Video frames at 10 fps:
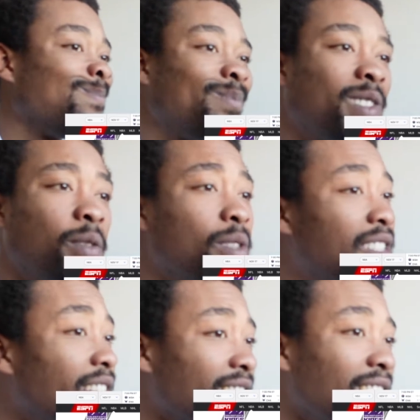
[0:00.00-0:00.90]

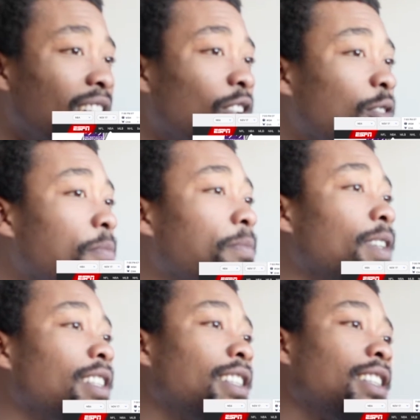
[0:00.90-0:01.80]
2-6 at home,
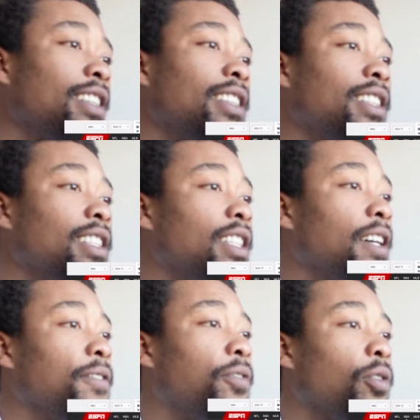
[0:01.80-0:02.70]

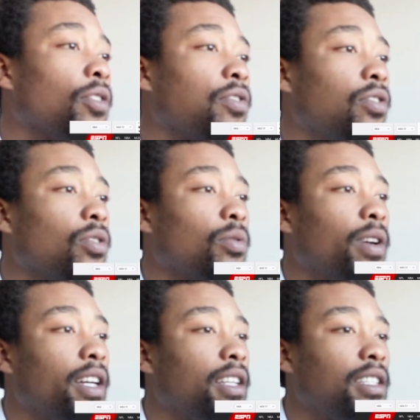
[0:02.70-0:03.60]
4-4
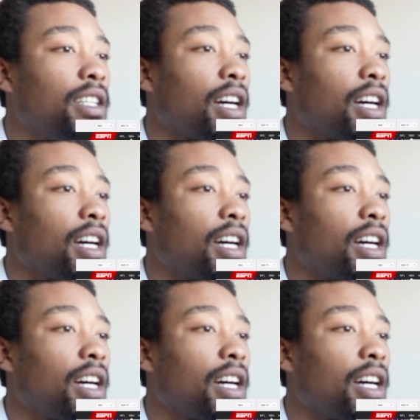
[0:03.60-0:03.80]
away.